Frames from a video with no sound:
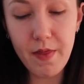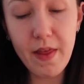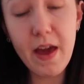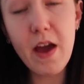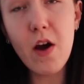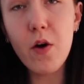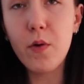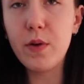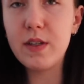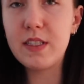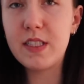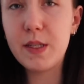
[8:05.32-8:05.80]
and they
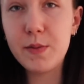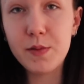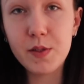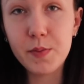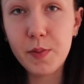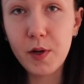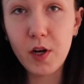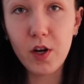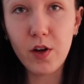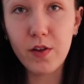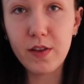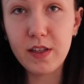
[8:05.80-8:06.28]
always seem to
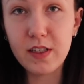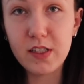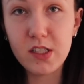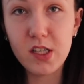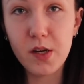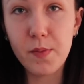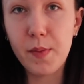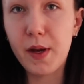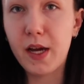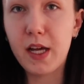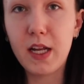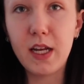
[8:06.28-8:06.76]
put it on their
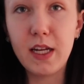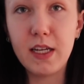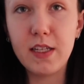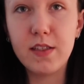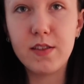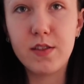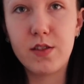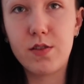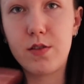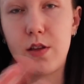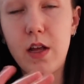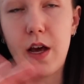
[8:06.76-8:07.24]
stomach, at
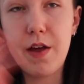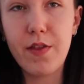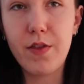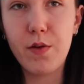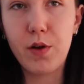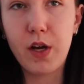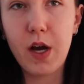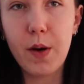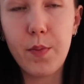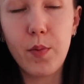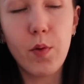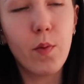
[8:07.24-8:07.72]
least like
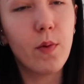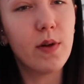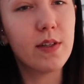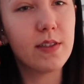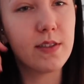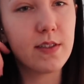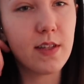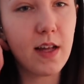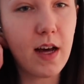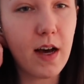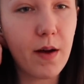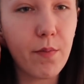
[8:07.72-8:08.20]
the couple
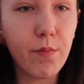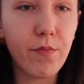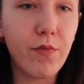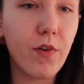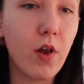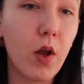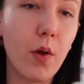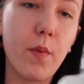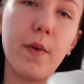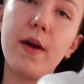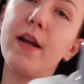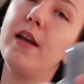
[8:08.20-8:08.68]
ones that I'm
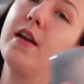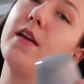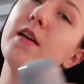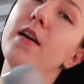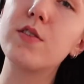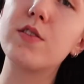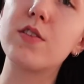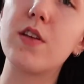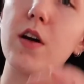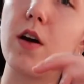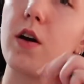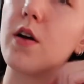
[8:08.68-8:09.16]
following.
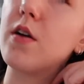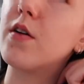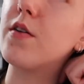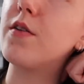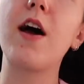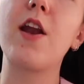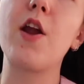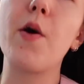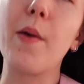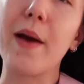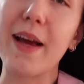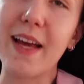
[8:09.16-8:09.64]
So
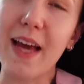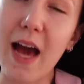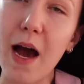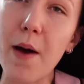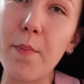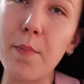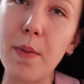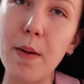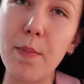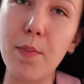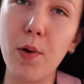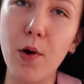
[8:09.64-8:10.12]
I know it
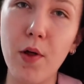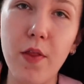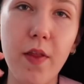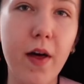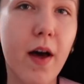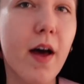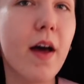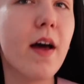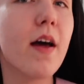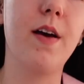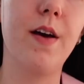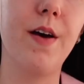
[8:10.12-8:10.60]
can be put
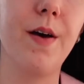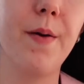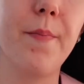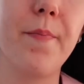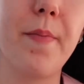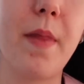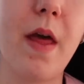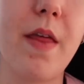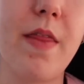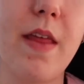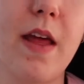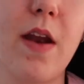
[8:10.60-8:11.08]
there.
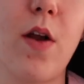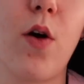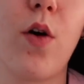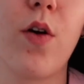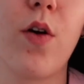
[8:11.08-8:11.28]
And then